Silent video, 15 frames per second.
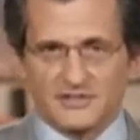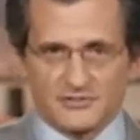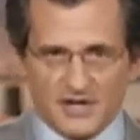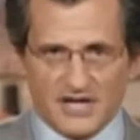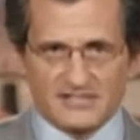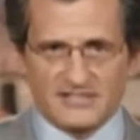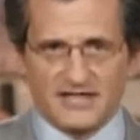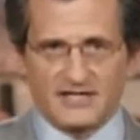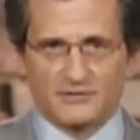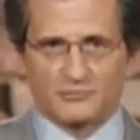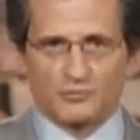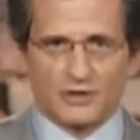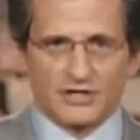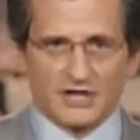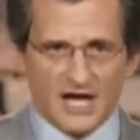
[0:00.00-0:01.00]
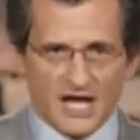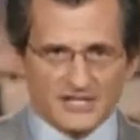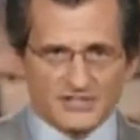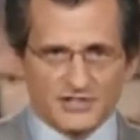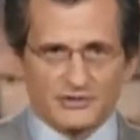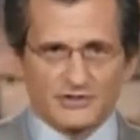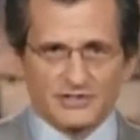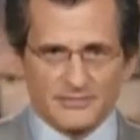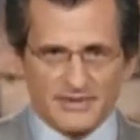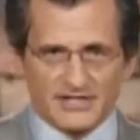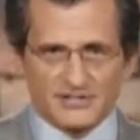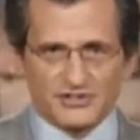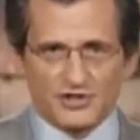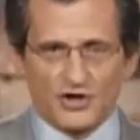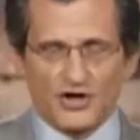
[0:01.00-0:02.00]
Streisand won an Oscar in the
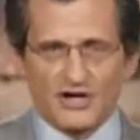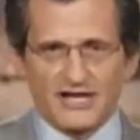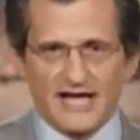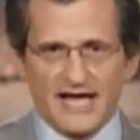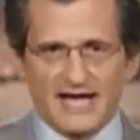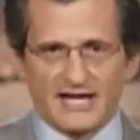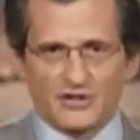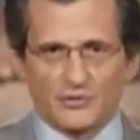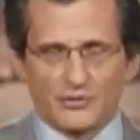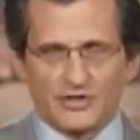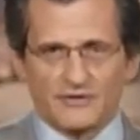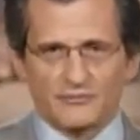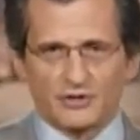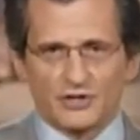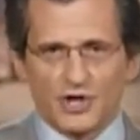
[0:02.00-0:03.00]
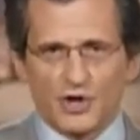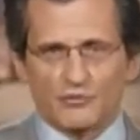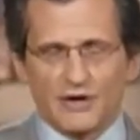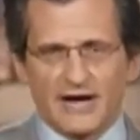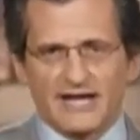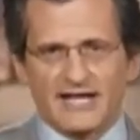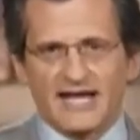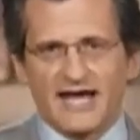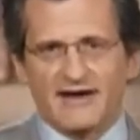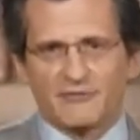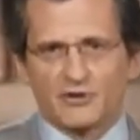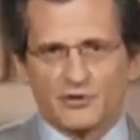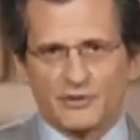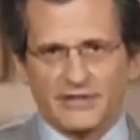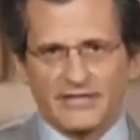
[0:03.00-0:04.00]
Best Song category for co writing
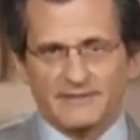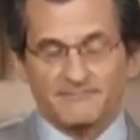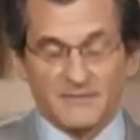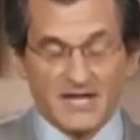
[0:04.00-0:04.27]
Evergreen.